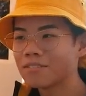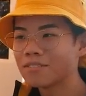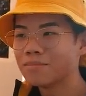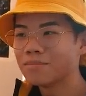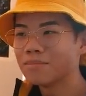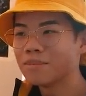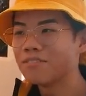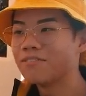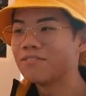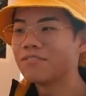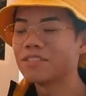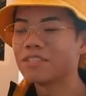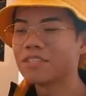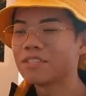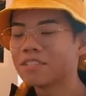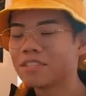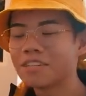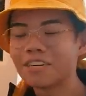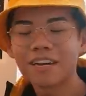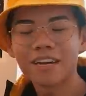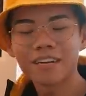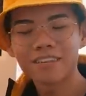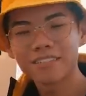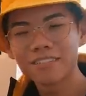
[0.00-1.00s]
to be
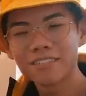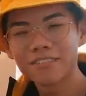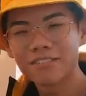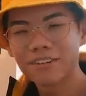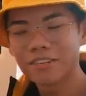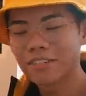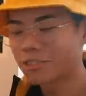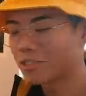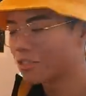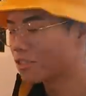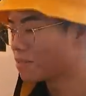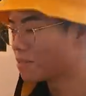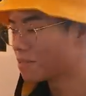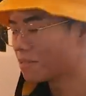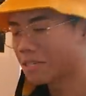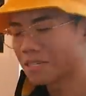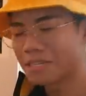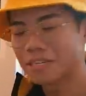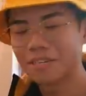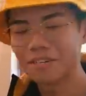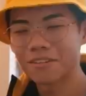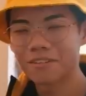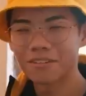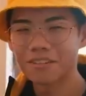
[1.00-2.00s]
physically active. I can just
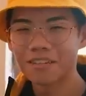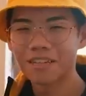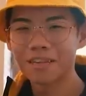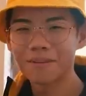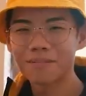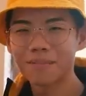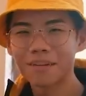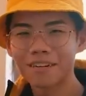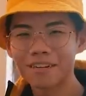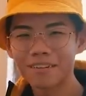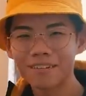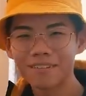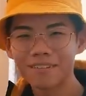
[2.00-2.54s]
sit here and lie back.